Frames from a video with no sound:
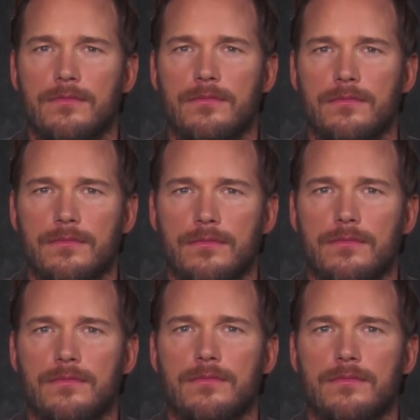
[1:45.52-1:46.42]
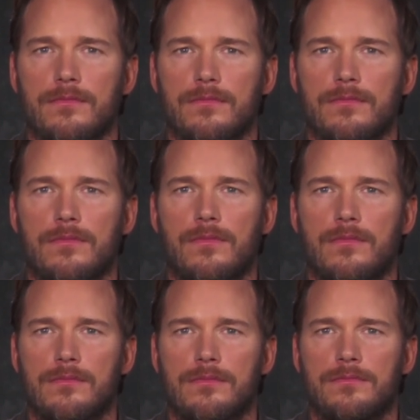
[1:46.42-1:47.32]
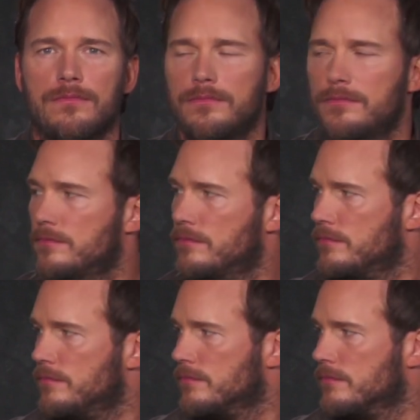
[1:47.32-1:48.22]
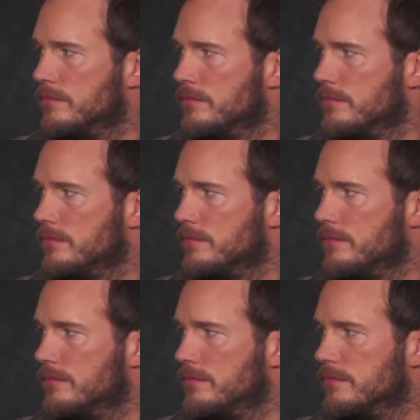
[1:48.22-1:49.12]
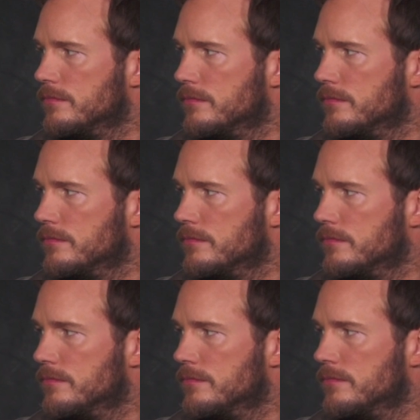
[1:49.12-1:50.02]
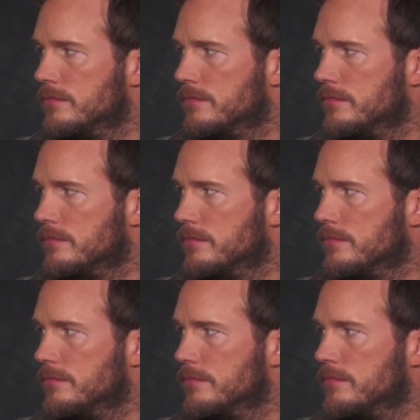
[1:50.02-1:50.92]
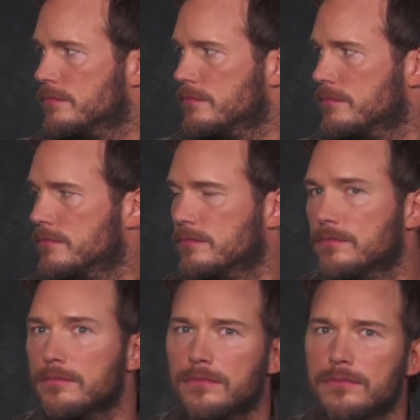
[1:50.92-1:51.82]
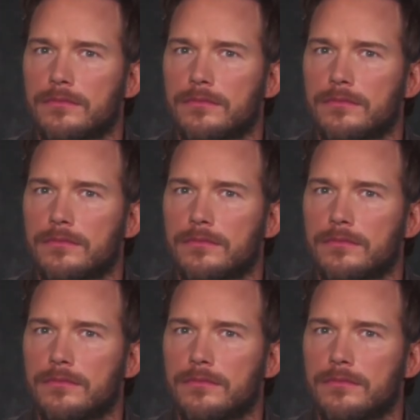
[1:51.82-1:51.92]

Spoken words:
[no speech]